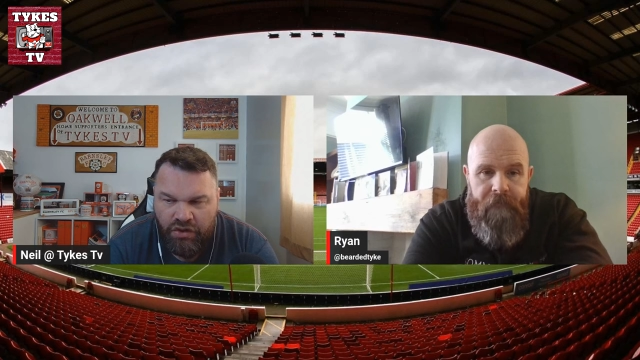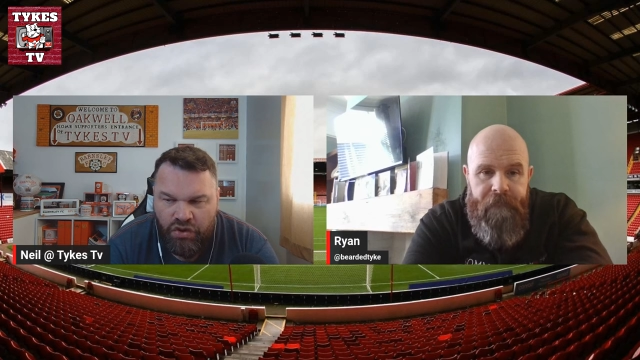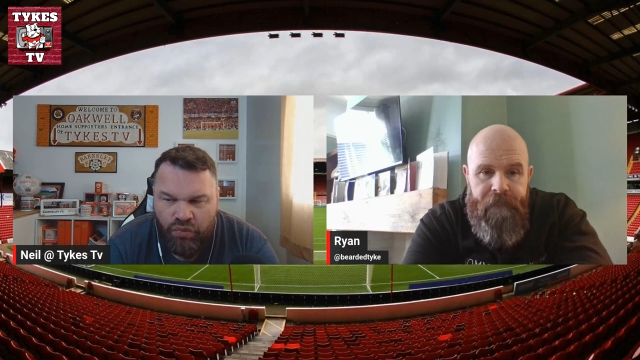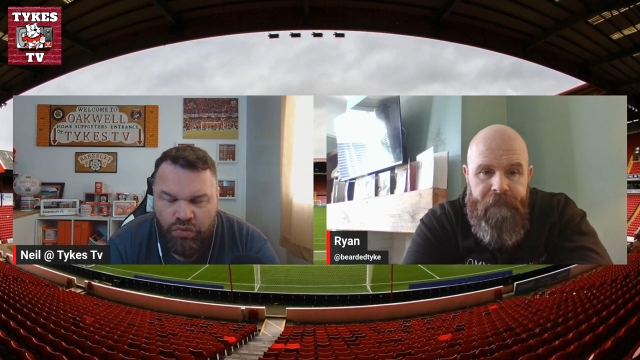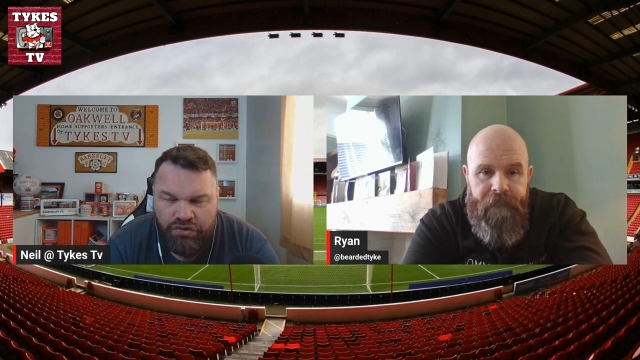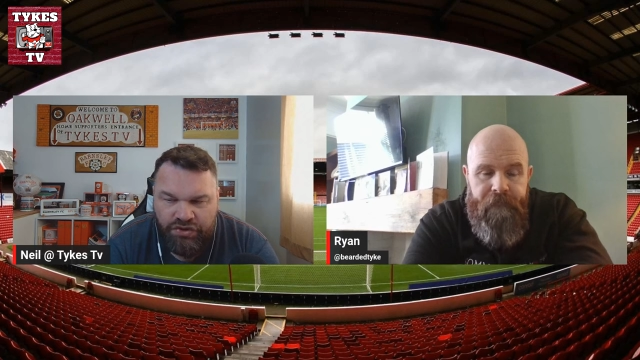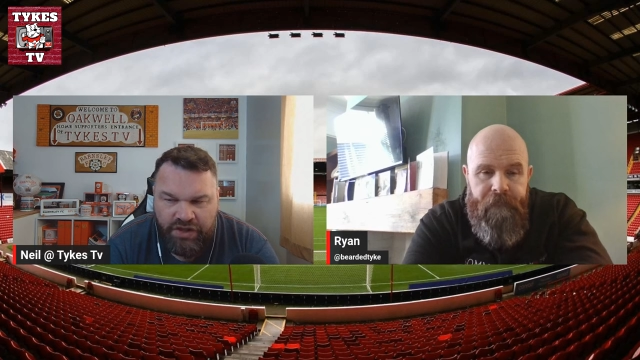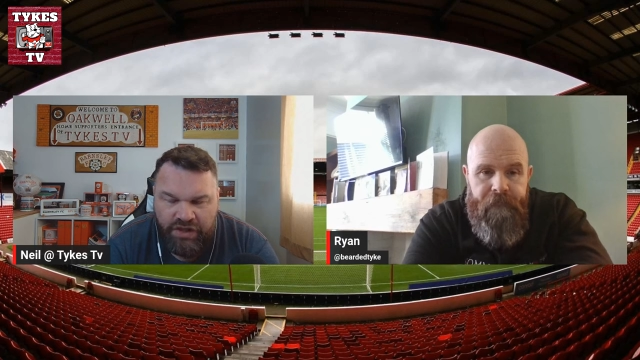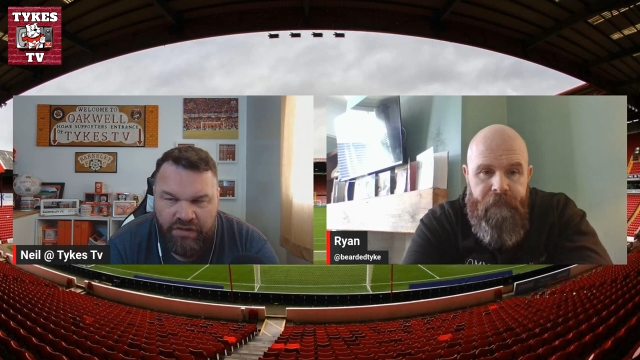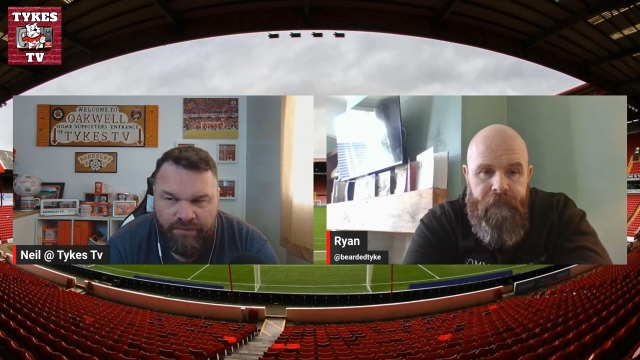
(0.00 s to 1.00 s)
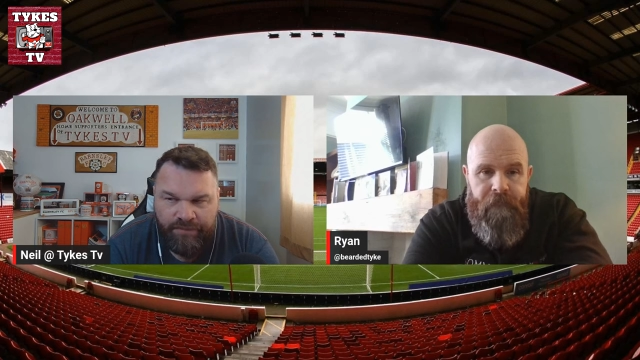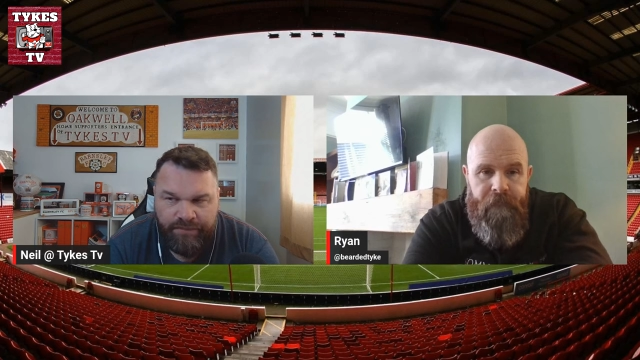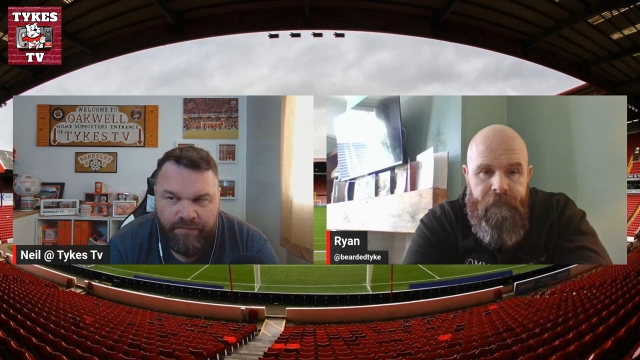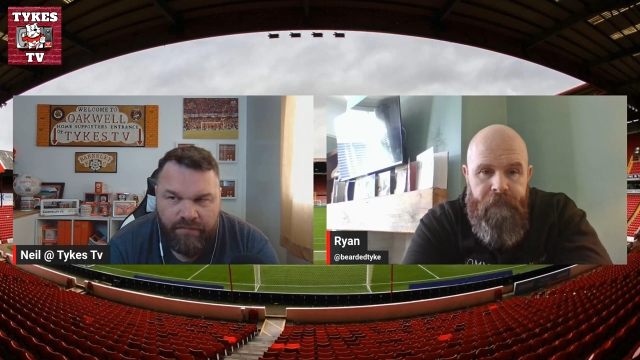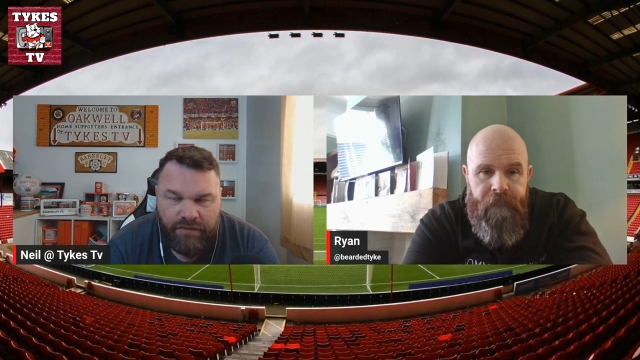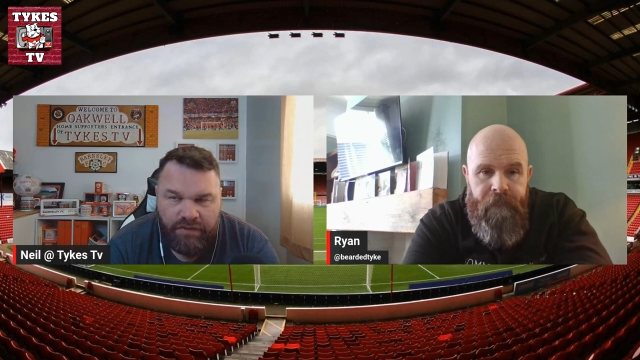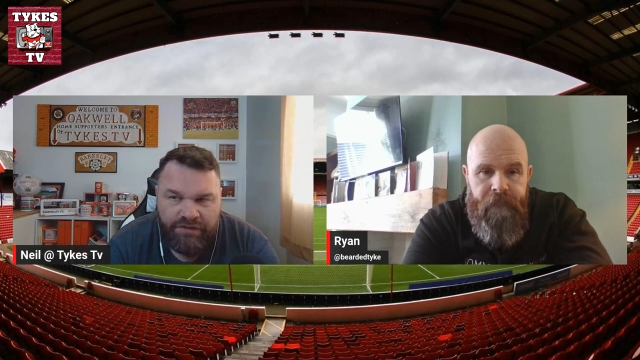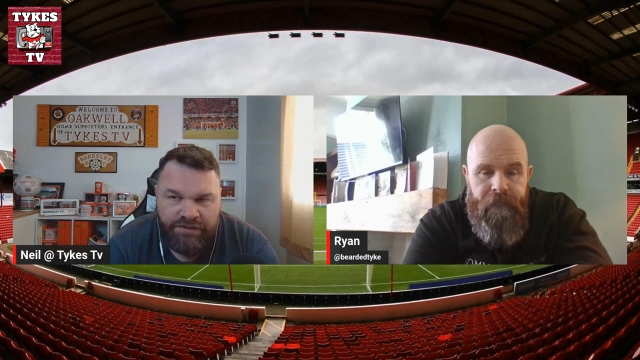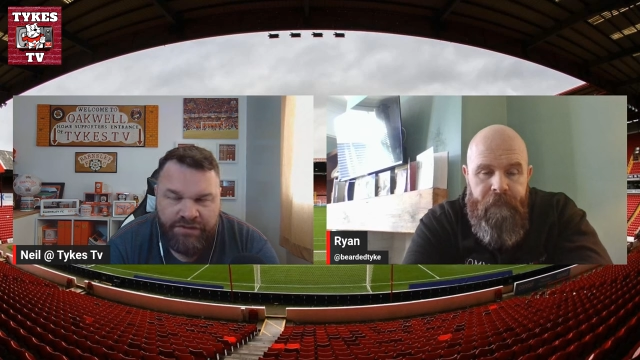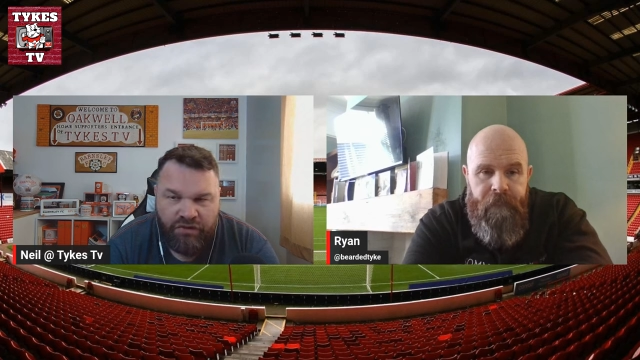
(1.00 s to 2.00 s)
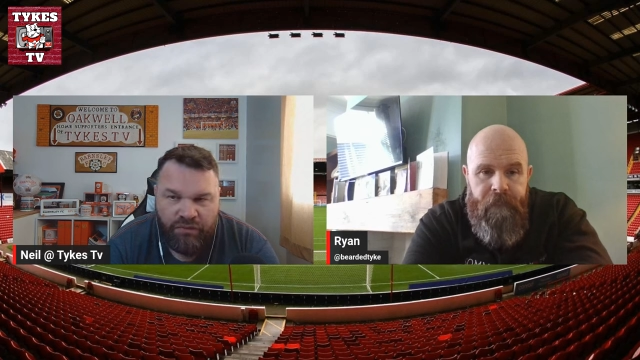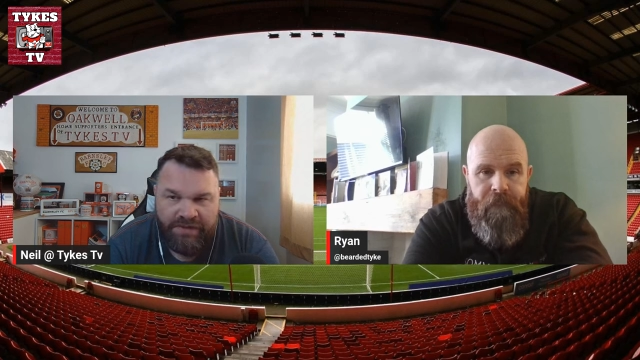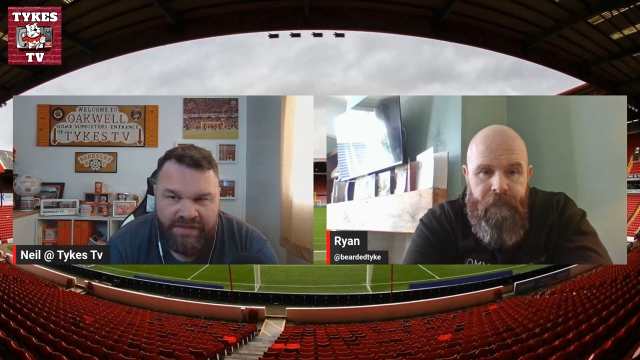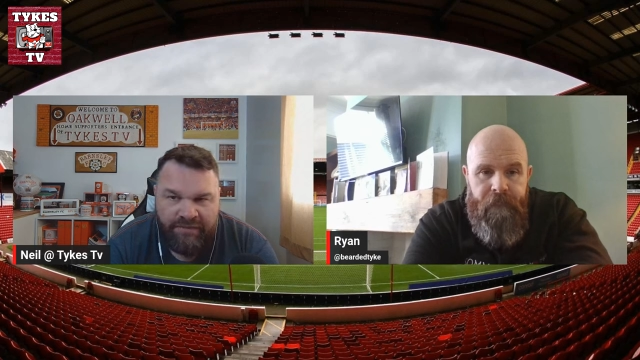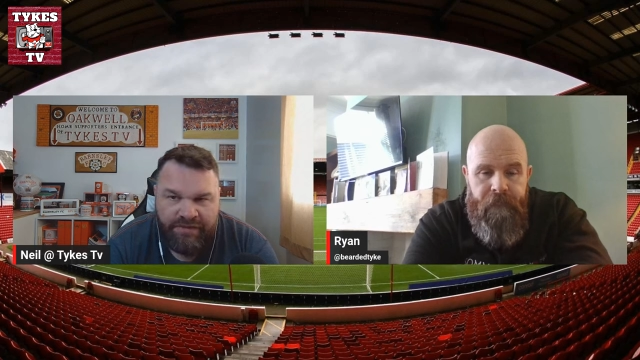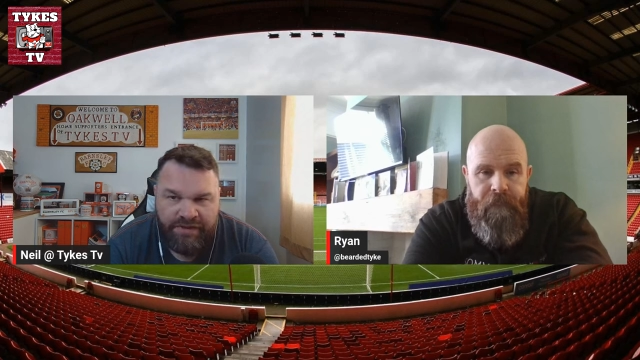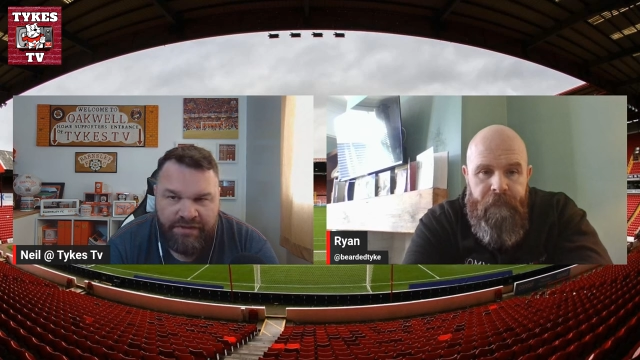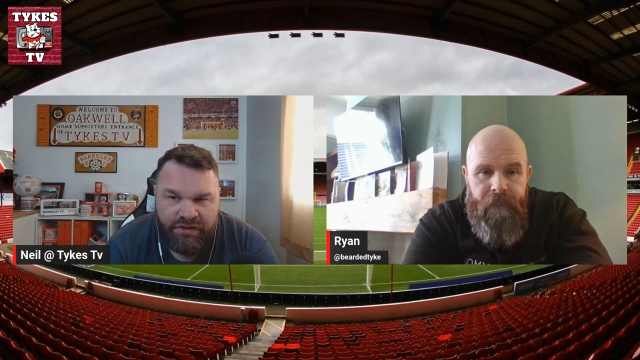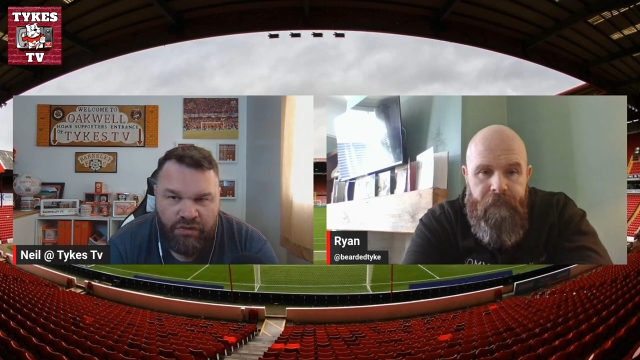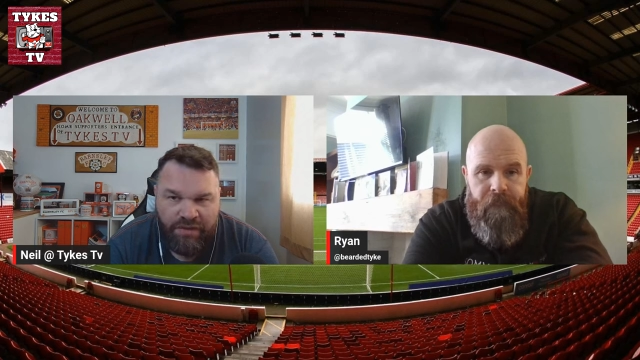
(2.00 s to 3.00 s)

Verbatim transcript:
Speaker 1: Would you still be tempted to go in